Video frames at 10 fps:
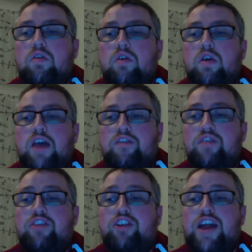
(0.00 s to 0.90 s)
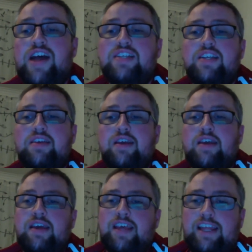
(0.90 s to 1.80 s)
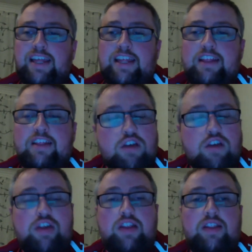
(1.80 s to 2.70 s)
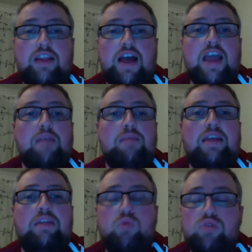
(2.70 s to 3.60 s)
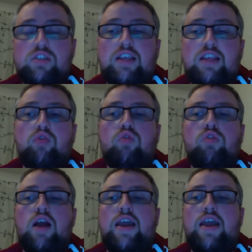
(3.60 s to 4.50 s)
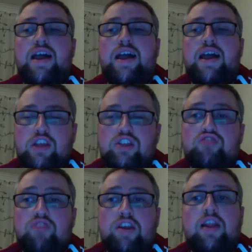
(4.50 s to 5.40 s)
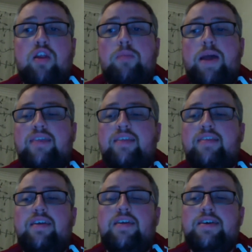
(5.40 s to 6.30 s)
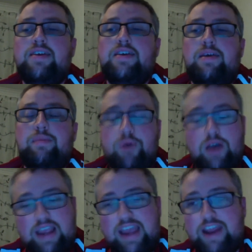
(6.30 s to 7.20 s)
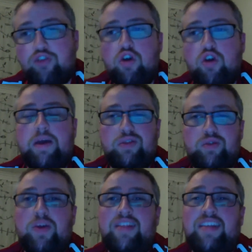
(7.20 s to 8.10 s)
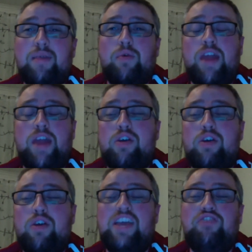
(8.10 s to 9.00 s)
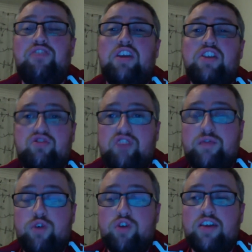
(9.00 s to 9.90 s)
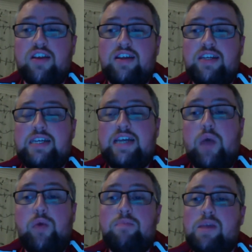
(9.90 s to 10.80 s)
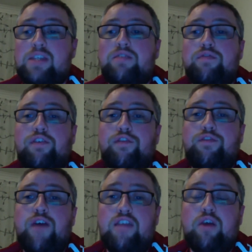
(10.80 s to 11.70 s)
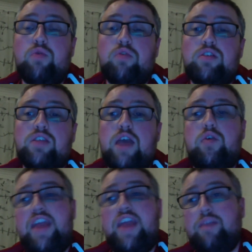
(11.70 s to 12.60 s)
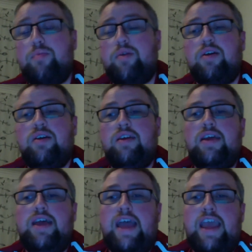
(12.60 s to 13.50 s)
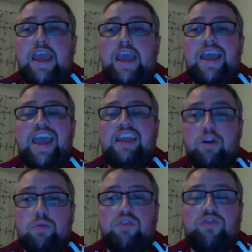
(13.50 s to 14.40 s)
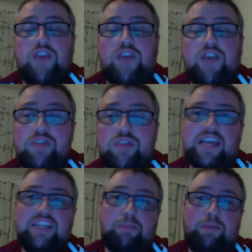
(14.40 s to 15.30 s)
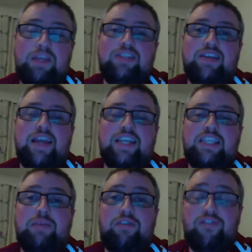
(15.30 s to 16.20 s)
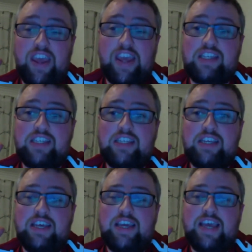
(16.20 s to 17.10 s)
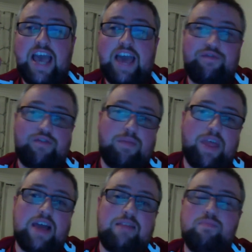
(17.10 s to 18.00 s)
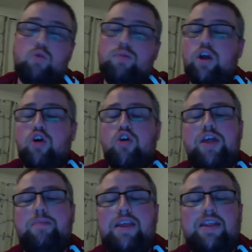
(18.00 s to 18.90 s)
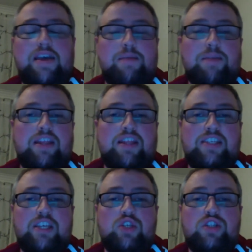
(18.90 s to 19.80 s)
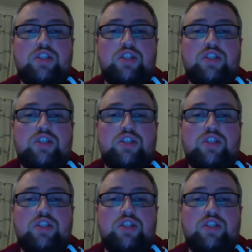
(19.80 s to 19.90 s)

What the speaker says: Have you ever done acid? Nothing. I am like the most teetotal guy. I used to drink a lot back in the day, but I kind of grew up. There's one time I went out and started drinking straight vodka. I went missing for 5 hours out in Edinburgh. Ended up was found with a slice of pizza next to my face, and from that moment on, I made the decision